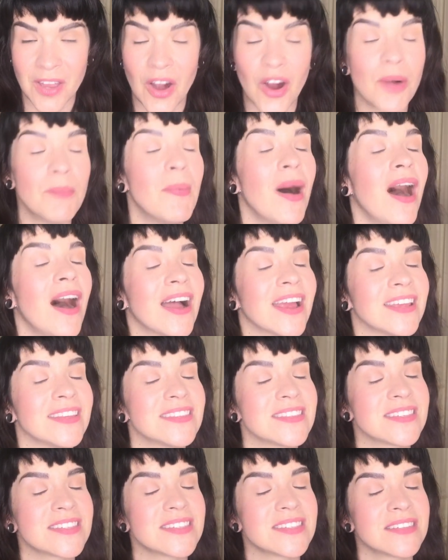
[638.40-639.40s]
Our
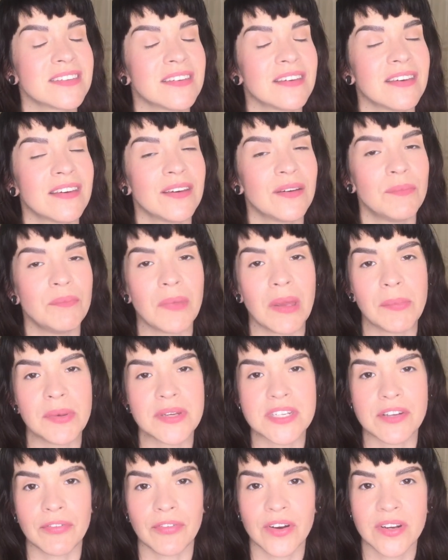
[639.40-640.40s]
minds may be
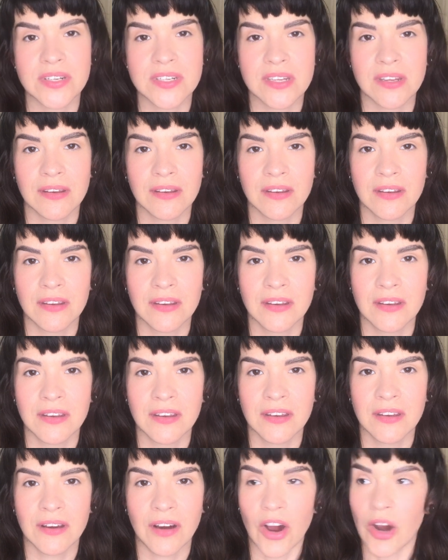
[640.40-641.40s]
different.
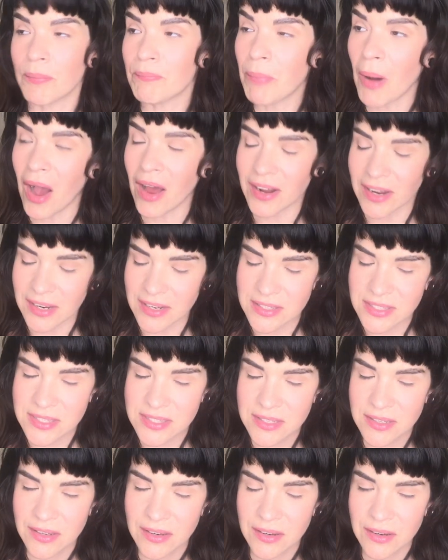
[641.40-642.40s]
Our
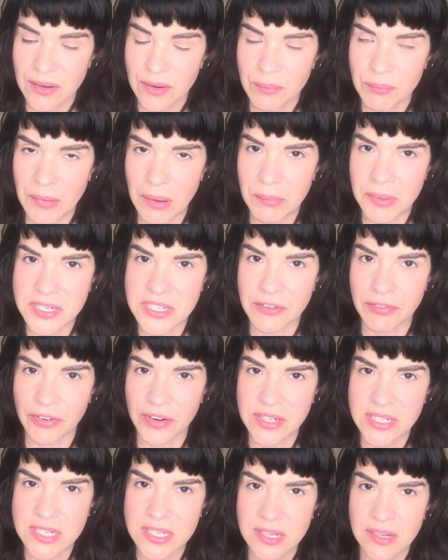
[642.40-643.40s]
bodies may be
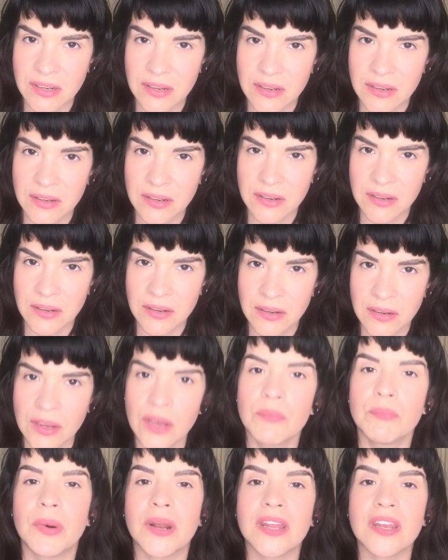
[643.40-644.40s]
different,
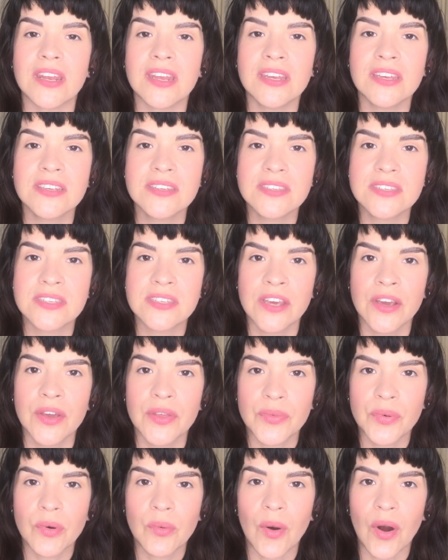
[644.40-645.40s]
but it is
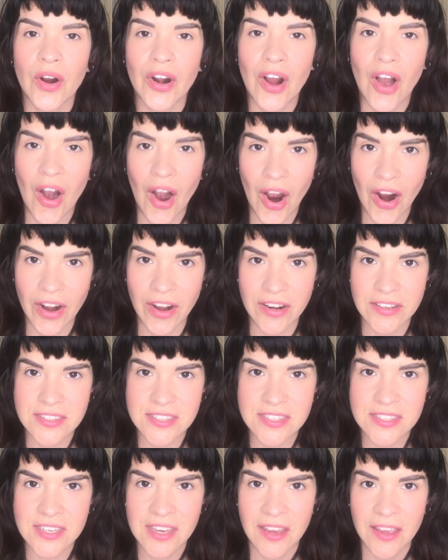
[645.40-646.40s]
through our
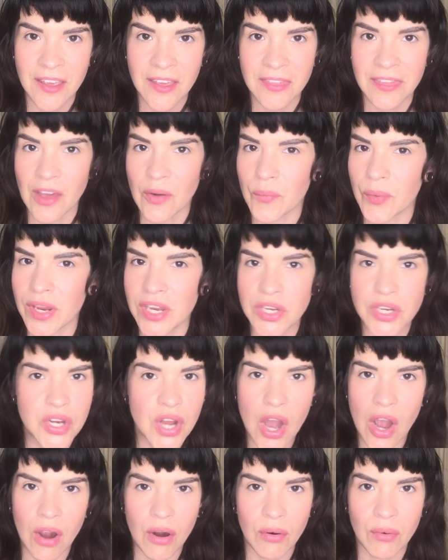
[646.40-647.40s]
hearts that we
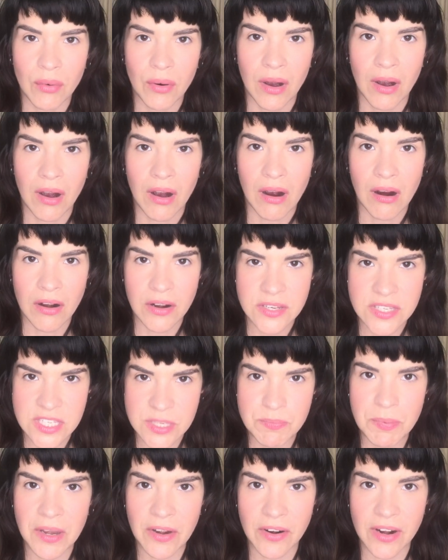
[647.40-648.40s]
know our
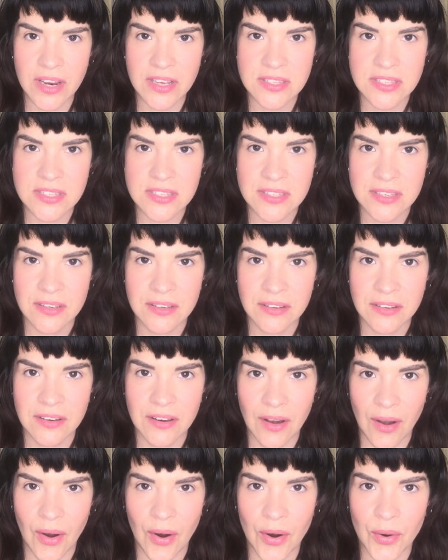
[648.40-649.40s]
spirits
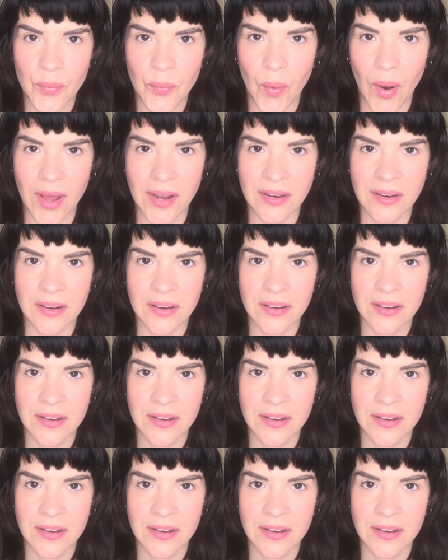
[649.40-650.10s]
are one.